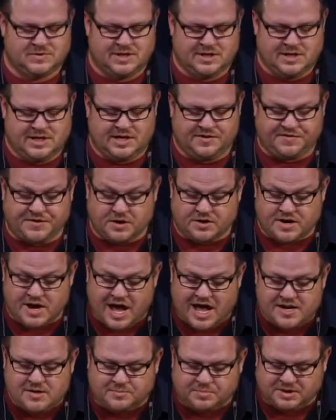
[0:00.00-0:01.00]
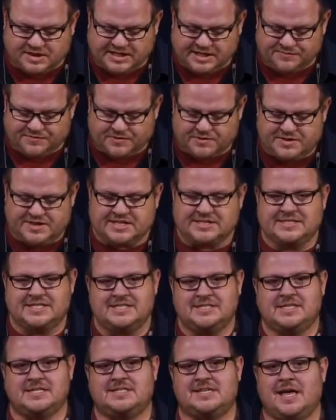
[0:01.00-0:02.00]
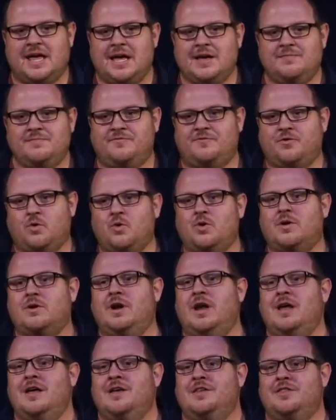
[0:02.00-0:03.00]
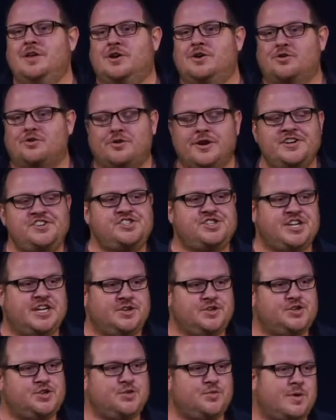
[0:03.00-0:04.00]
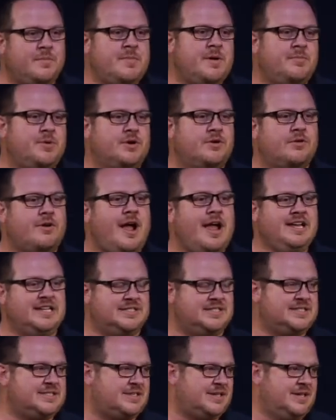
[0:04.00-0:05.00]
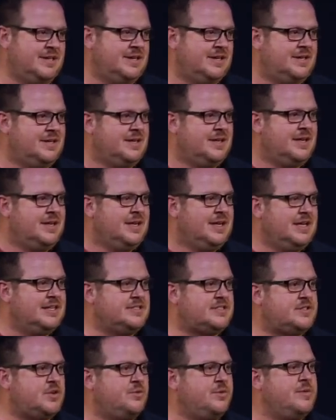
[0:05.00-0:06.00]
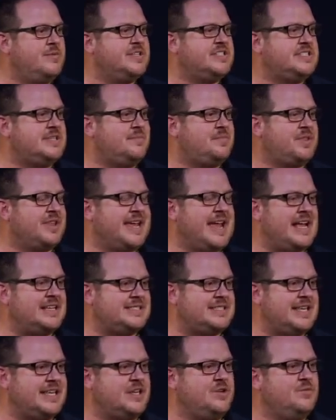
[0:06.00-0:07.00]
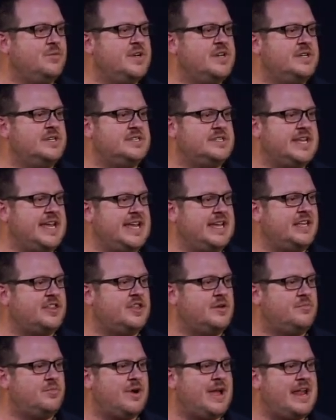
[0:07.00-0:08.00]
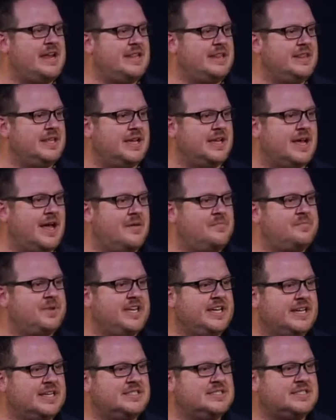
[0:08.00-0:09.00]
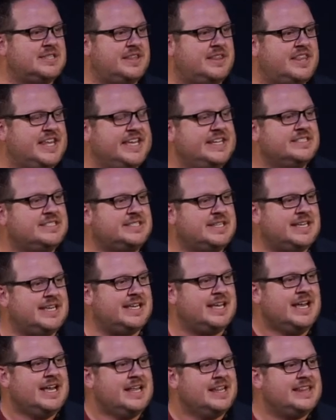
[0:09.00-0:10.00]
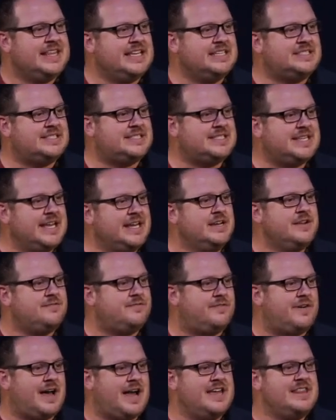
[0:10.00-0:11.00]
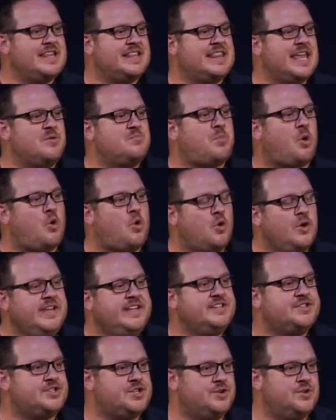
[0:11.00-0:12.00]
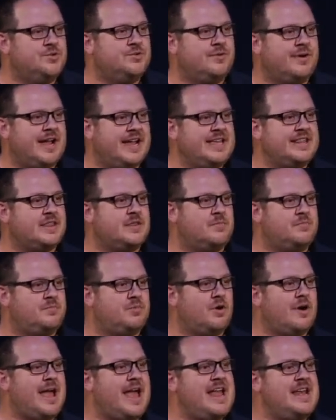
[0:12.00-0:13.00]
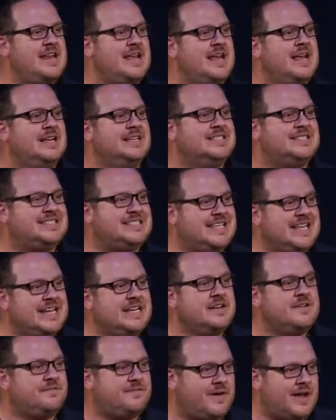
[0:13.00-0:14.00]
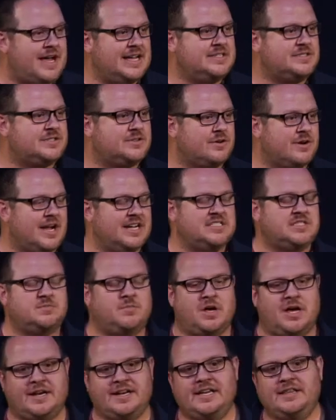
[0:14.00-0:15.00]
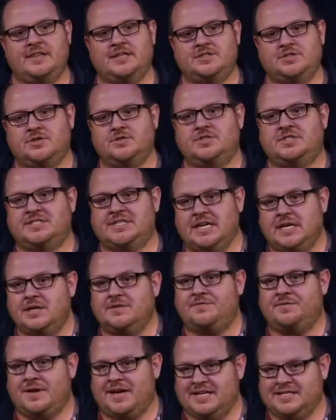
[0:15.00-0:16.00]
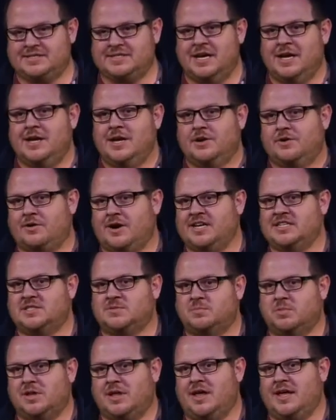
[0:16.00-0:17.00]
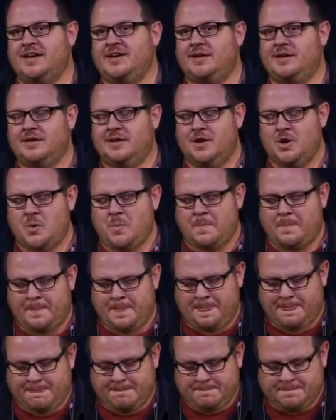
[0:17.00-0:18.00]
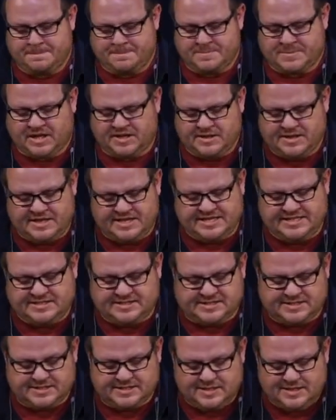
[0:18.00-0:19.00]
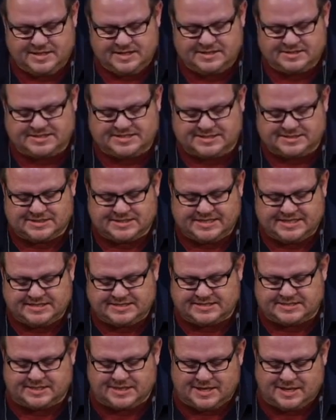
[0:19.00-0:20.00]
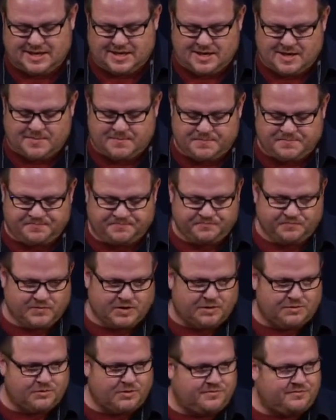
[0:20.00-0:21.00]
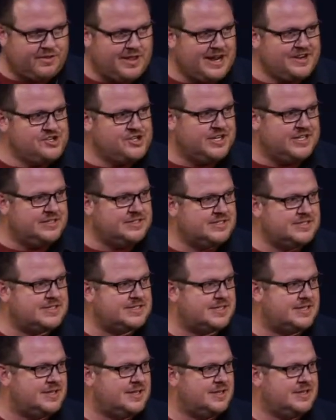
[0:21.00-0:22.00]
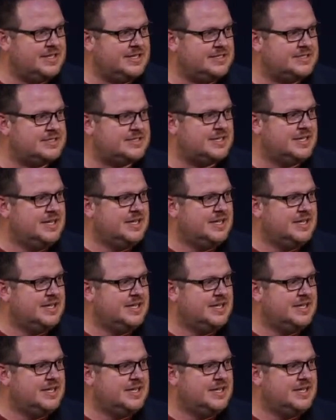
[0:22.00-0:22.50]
If you're not a believer, this is the time for the Christian to remember Christ. And so we would simply ask that you wouldn't take the bread and the cup because the things that these signify, that they point to, right? The bread signifies Christ's body, the juice signifies Christ's blood. These, these um, reflections, these,